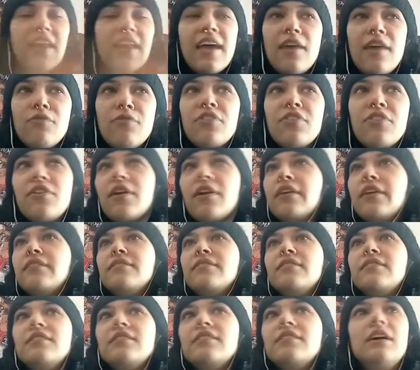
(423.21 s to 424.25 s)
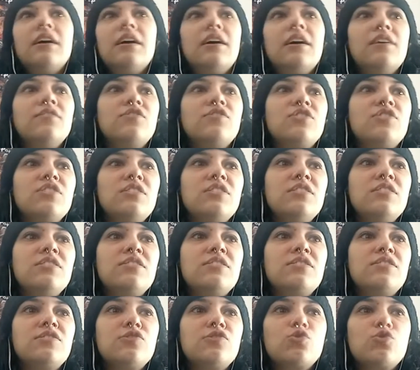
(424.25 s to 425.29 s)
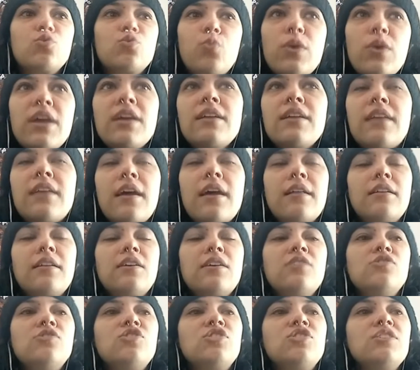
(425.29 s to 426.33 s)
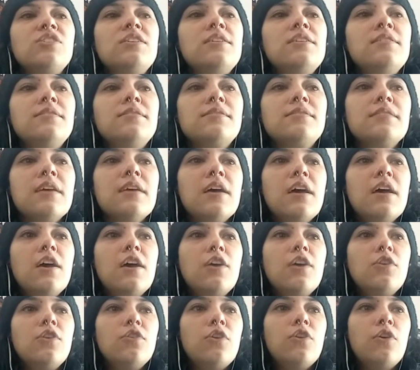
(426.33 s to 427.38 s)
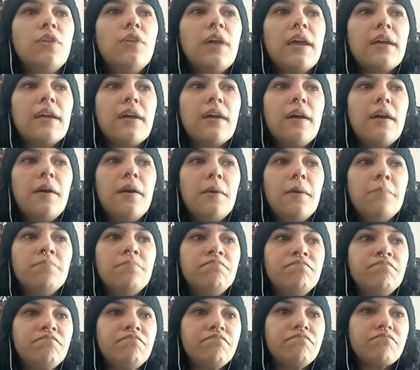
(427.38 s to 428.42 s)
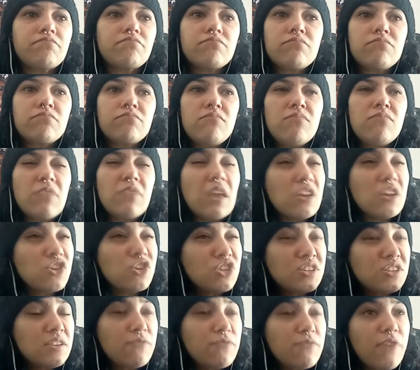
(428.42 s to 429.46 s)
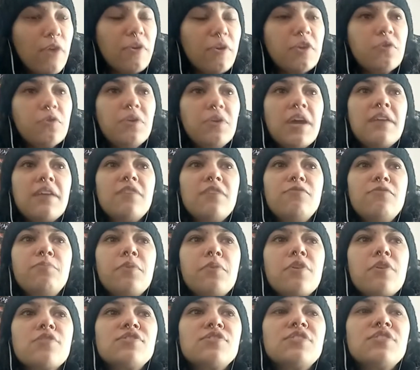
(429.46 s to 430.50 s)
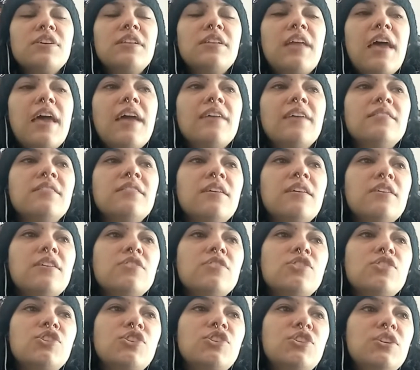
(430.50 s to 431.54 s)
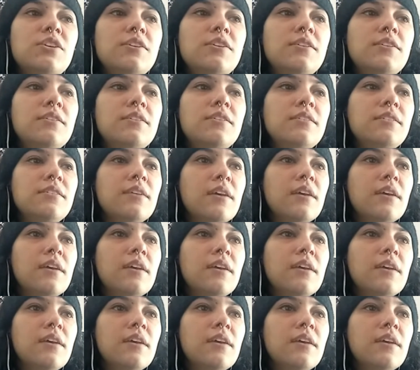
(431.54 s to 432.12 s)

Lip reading: everything. She's sweet and she's, like, she's a very creative person, and she